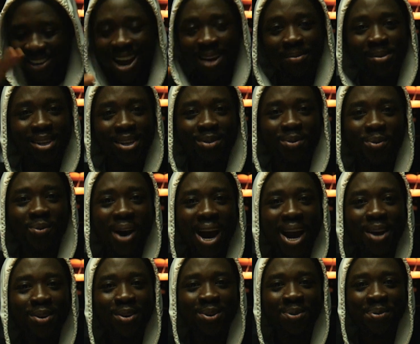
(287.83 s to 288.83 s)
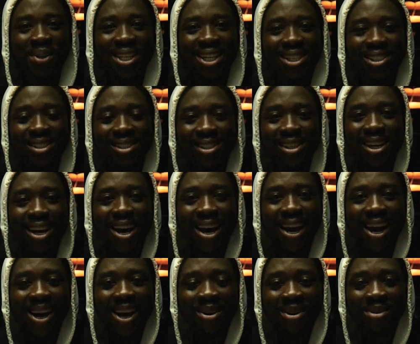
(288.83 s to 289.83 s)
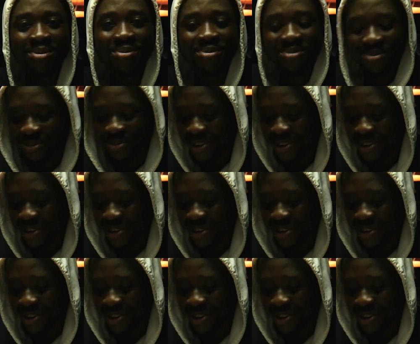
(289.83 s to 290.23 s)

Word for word: I mean, why don't we just kind of,